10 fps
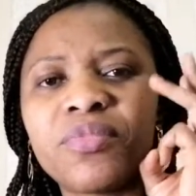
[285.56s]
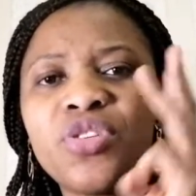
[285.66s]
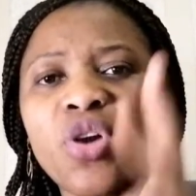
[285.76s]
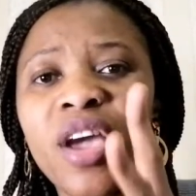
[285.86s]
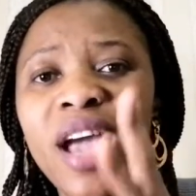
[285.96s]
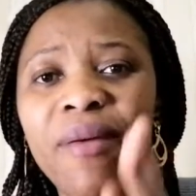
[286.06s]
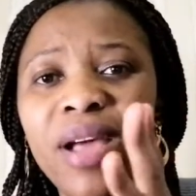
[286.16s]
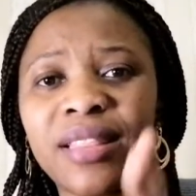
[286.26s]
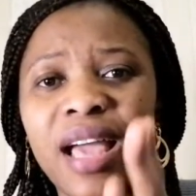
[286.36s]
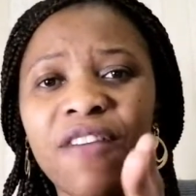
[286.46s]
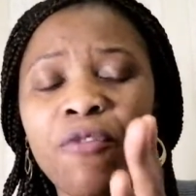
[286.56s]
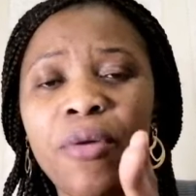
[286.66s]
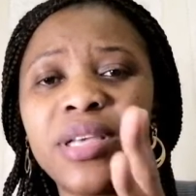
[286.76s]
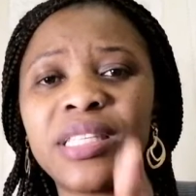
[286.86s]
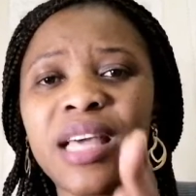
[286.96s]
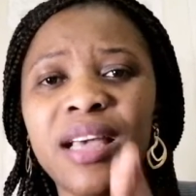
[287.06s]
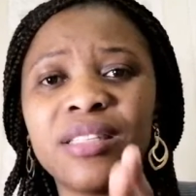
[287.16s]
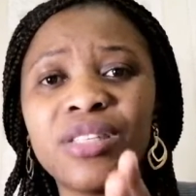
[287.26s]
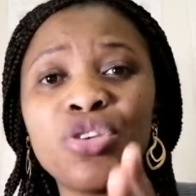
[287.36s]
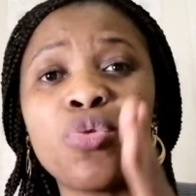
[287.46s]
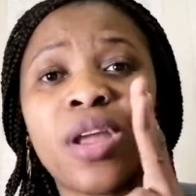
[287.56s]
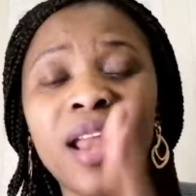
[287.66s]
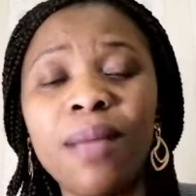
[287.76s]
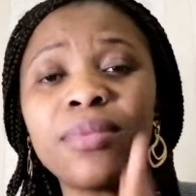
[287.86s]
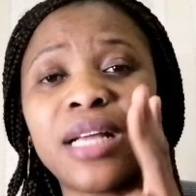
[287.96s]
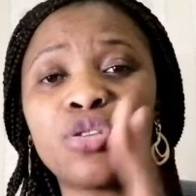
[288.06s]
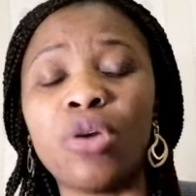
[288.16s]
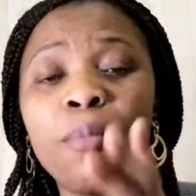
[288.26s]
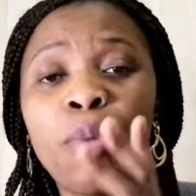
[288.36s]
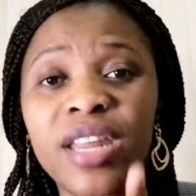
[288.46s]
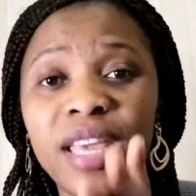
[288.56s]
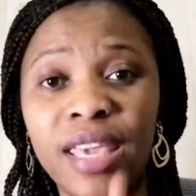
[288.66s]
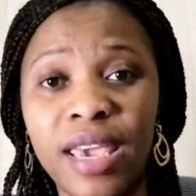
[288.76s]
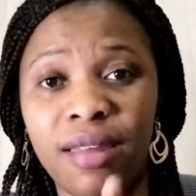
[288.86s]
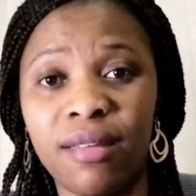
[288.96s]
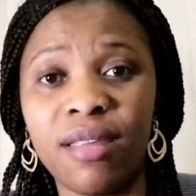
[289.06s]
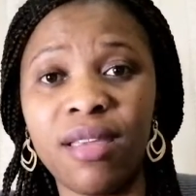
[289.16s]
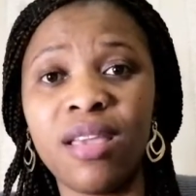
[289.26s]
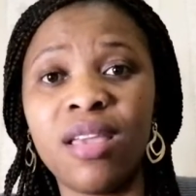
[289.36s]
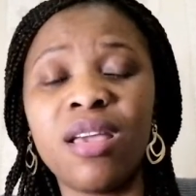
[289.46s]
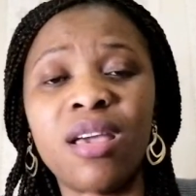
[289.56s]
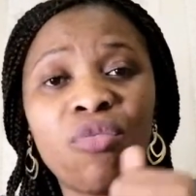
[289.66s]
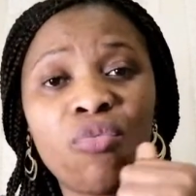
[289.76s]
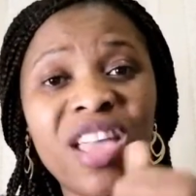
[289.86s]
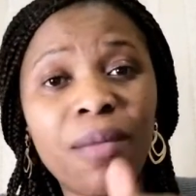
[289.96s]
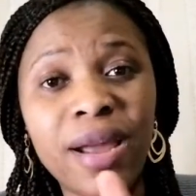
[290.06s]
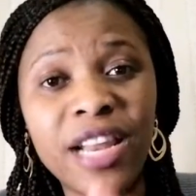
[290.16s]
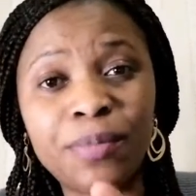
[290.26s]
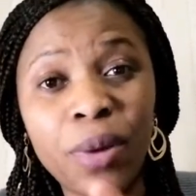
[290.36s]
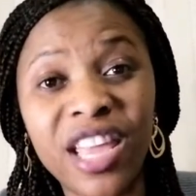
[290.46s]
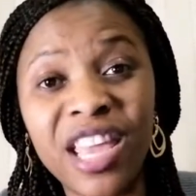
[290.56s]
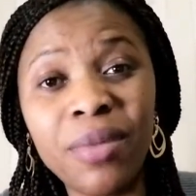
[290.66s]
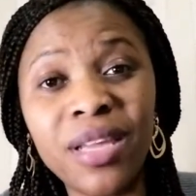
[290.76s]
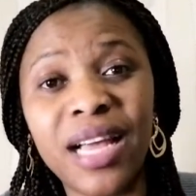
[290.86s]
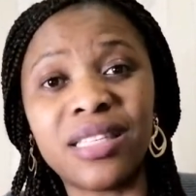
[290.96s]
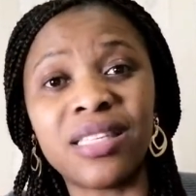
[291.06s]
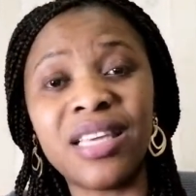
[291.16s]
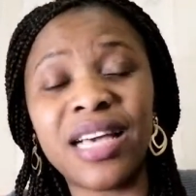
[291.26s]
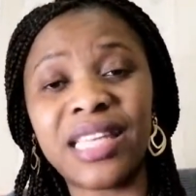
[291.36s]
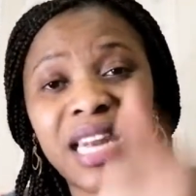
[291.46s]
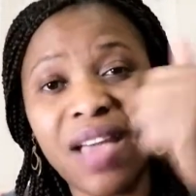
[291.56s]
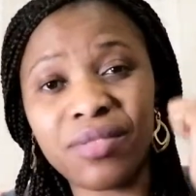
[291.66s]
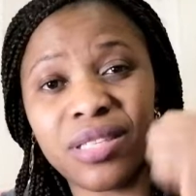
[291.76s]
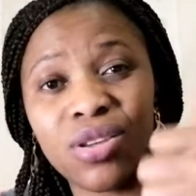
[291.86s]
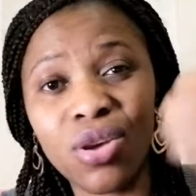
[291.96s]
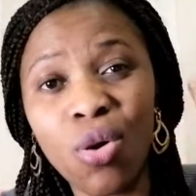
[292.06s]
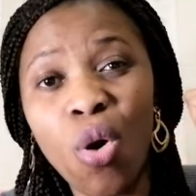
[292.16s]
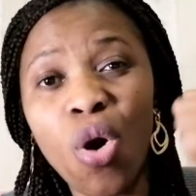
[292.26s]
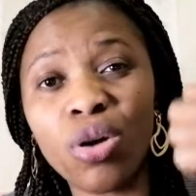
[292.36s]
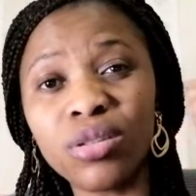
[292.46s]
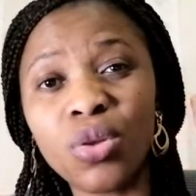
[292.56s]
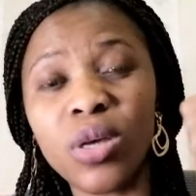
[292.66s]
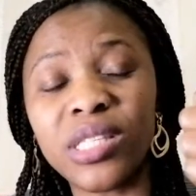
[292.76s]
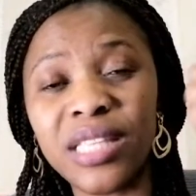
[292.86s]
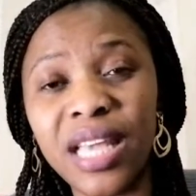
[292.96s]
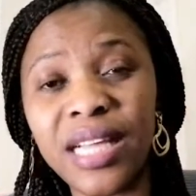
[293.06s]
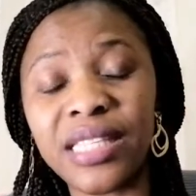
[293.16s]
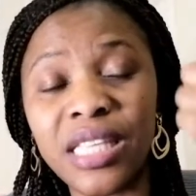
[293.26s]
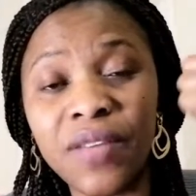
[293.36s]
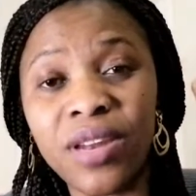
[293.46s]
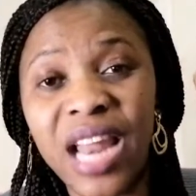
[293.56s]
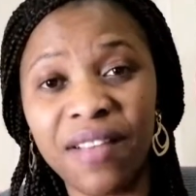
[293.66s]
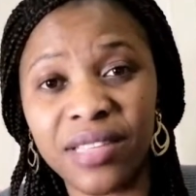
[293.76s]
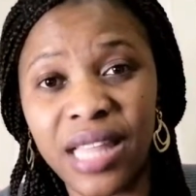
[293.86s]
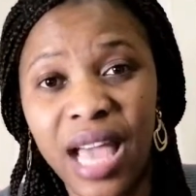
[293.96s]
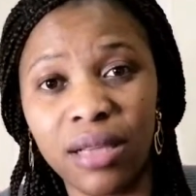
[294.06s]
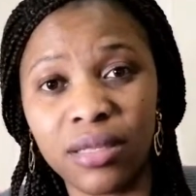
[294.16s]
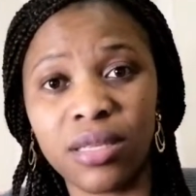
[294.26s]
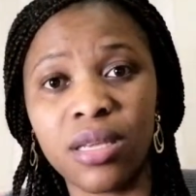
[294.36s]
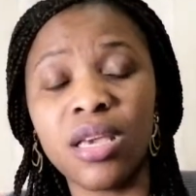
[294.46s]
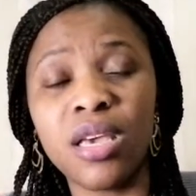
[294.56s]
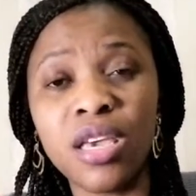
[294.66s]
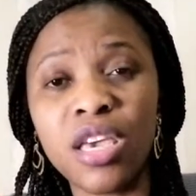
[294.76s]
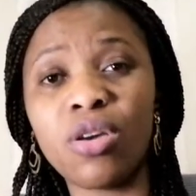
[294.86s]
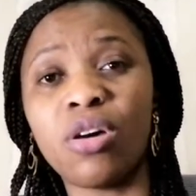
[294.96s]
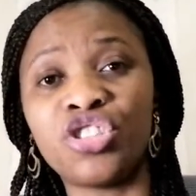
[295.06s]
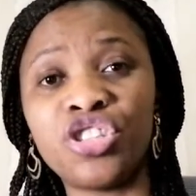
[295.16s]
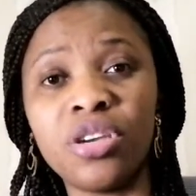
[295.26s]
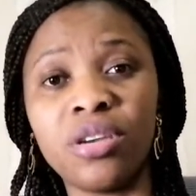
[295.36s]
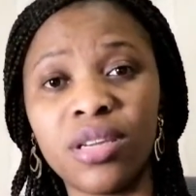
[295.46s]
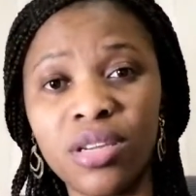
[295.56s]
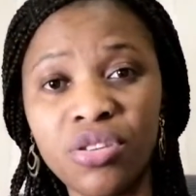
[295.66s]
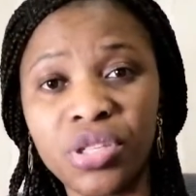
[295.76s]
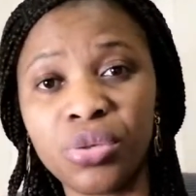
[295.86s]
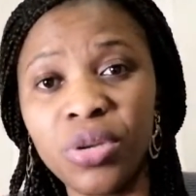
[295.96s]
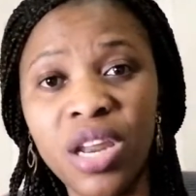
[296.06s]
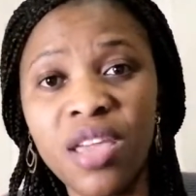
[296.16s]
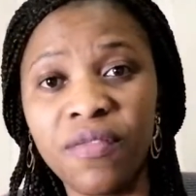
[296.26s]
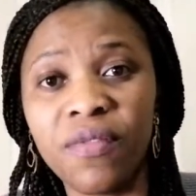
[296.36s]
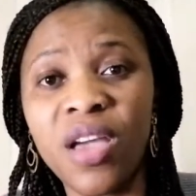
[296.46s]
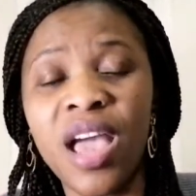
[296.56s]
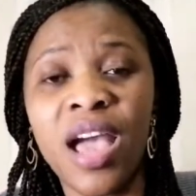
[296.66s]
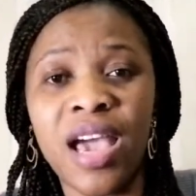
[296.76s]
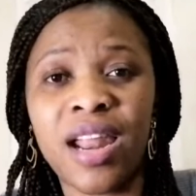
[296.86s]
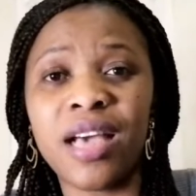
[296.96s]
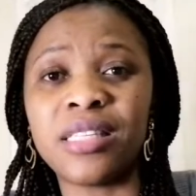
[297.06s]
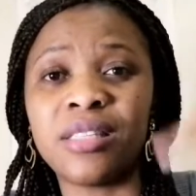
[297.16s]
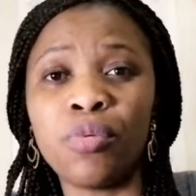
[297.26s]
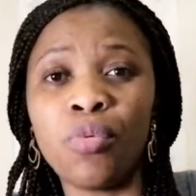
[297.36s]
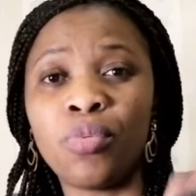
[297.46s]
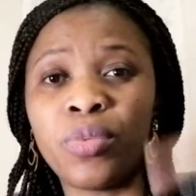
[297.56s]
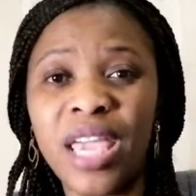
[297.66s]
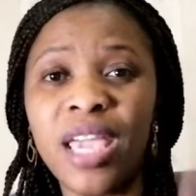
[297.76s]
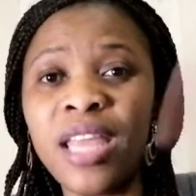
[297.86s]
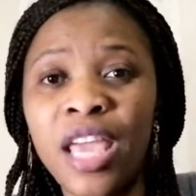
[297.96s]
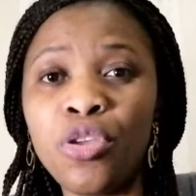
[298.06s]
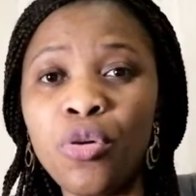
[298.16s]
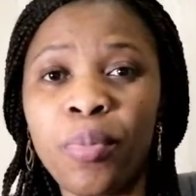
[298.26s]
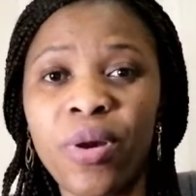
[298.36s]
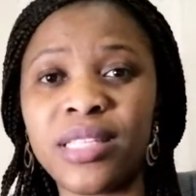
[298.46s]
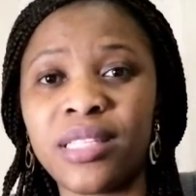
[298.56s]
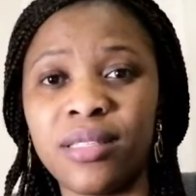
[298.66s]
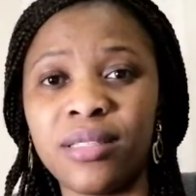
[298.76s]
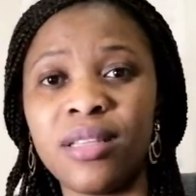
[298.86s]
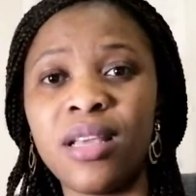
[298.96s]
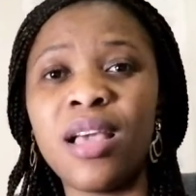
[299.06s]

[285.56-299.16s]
your character, for instance, you claim that you are born again. When a man is born again, it means that he has left all those negative lifestyles he or she used to live and has taken a new person,